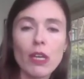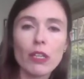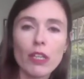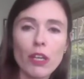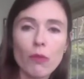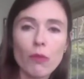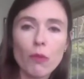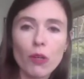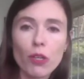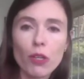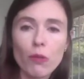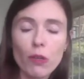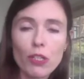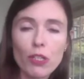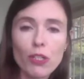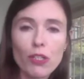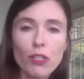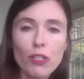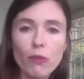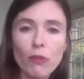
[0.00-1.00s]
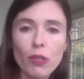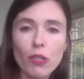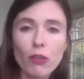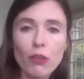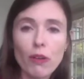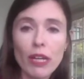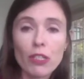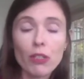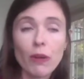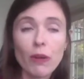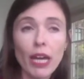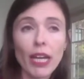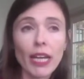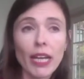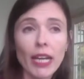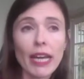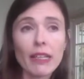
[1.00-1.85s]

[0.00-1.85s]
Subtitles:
what you want to do when you graduate,